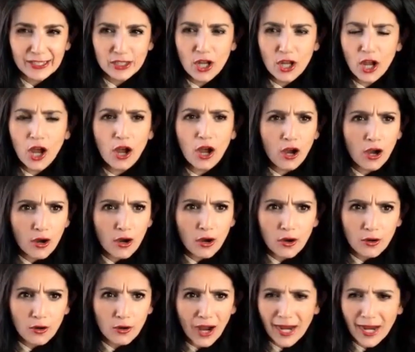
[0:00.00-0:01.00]

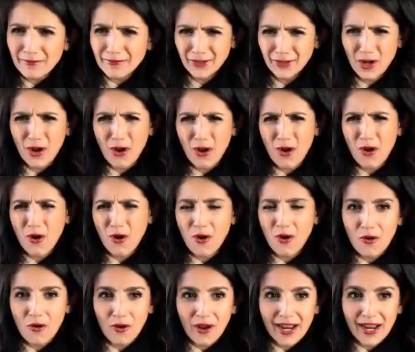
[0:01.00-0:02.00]

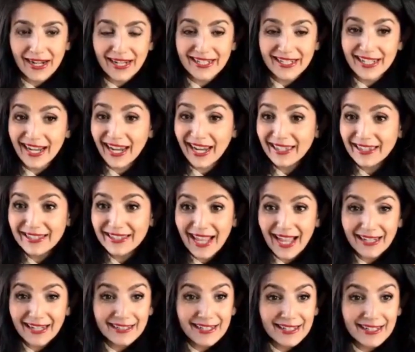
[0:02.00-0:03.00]
no. And I said, hey, the
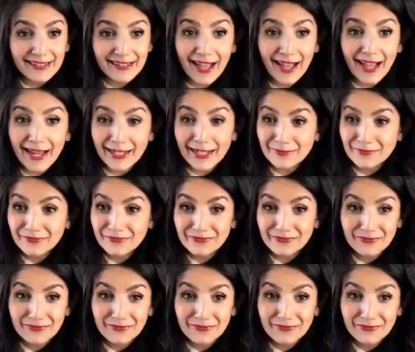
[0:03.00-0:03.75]
data doesn't lie.